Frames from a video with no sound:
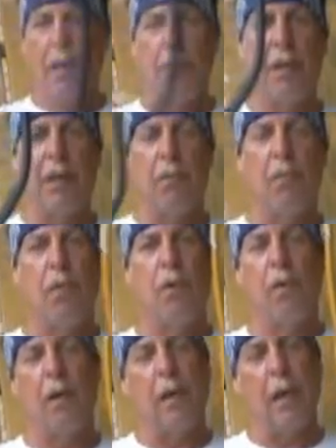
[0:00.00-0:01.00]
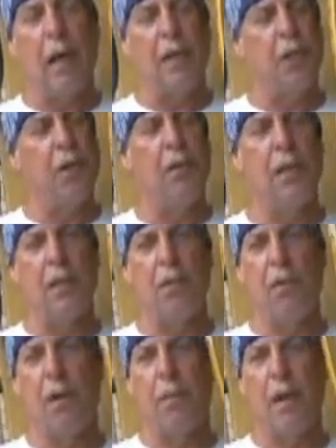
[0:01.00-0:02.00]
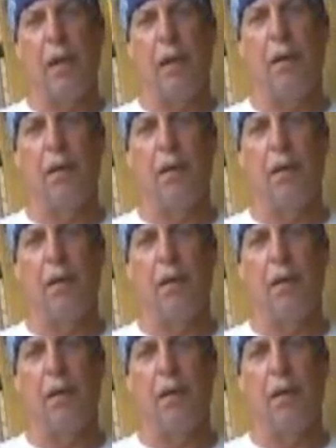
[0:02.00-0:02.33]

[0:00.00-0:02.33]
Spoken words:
But I showed this in one of my